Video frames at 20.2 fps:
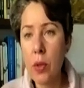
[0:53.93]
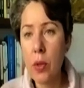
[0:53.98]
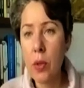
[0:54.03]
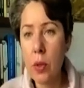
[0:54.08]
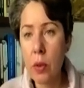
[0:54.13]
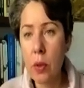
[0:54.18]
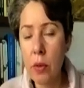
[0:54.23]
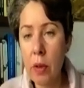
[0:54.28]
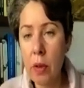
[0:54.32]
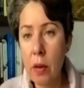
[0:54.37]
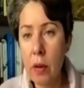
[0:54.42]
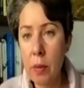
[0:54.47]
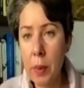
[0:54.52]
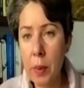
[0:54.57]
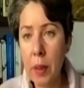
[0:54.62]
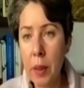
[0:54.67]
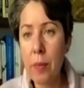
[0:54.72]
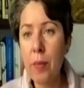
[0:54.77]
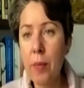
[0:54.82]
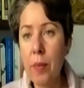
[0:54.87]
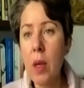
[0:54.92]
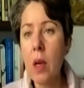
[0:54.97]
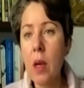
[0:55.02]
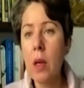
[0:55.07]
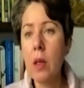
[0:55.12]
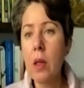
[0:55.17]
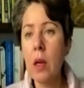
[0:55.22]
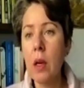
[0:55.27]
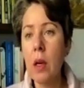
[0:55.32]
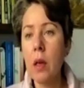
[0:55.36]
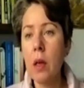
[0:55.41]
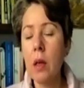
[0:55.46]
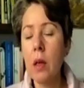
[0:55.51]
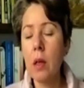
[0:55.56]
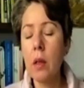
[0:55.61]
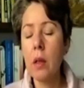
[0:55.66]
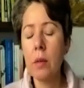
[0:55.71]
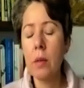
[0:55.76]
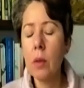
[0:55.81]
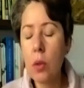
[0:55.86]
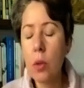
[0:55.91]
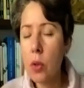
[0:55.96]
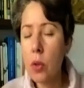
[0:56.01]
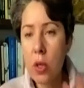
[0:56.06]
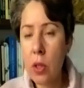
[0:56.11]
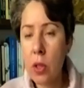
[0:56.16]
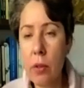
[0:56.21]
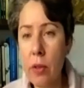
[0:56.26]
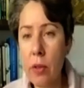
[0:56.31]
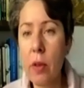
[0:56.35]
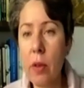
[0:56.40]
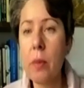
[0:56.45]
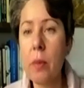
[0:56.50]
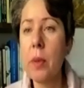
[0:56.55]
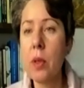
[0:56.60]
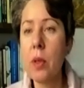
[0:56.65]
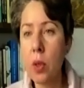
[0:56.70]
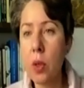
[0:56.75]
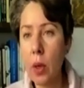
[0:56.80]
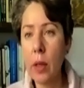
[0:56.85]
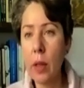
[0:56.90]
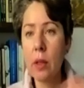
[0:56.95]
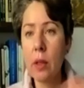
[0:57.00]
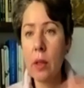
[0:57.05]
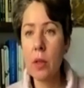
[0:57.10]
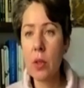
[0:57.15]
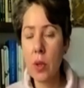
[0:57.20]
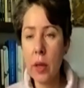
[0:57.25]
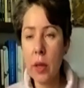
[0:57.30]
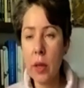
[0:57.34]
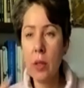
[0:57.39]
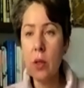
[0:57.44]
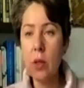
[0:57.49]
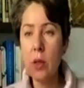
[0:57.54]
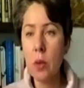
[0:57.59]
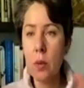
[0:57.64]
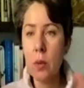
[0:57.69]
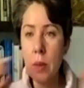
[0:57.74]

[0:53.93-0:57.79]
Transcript: natural therapy, nutritional therapy to add